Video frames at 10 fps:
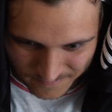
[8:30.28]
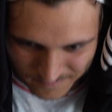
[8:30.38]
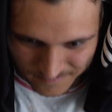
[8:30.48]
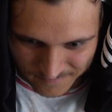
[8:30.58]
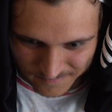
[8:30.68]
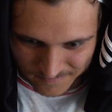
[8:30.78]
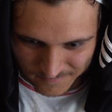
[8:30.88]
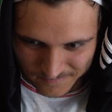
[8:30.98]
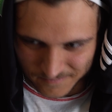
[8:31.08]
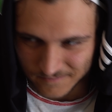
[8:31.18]

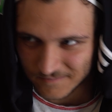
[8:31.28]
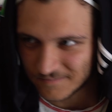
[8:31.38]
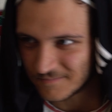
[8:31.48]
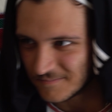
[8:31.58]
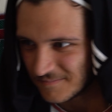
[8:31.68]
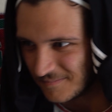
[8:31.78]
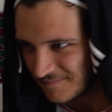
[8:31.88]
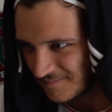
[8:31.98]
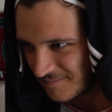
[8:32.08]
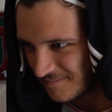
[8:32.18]

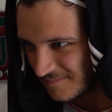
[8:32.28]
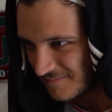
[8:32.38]
Nobody speaks.